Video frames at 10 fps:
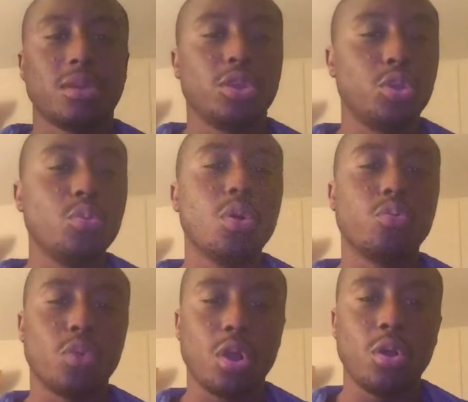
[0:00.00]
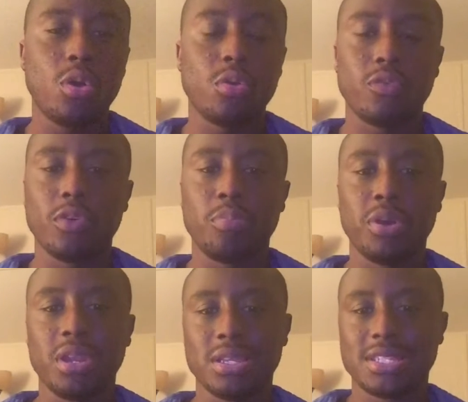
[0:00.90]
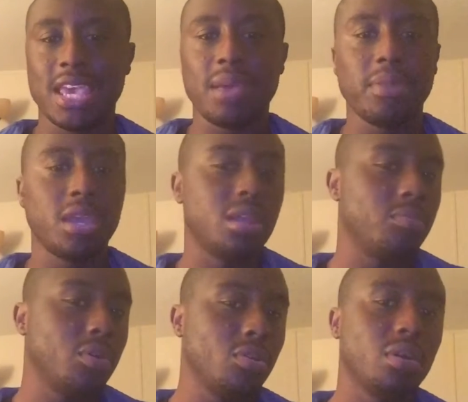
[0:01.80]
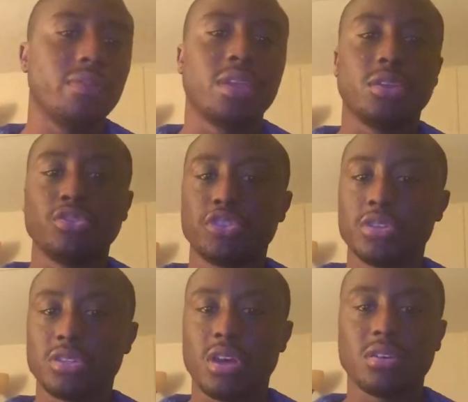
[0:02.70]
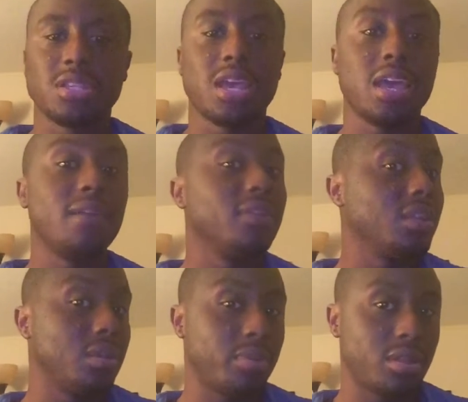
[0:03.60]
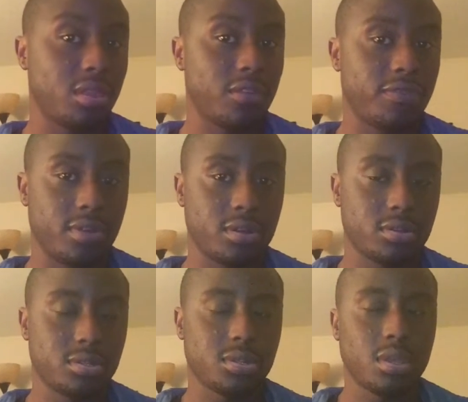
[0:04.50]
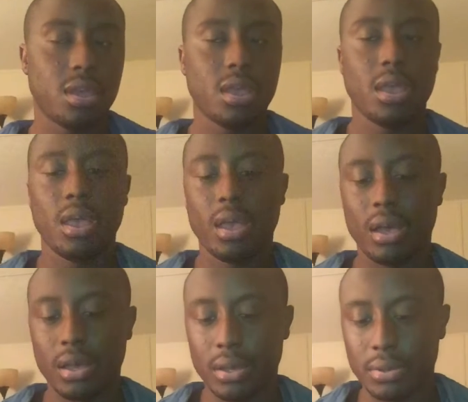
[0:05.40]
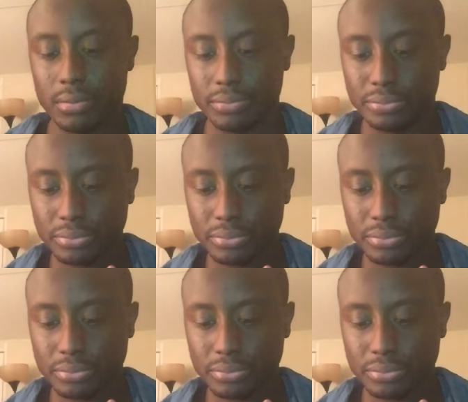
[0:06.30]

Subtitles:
were wrong for putting Tami in the middle of that. You should have talked to Evelyn about that first. I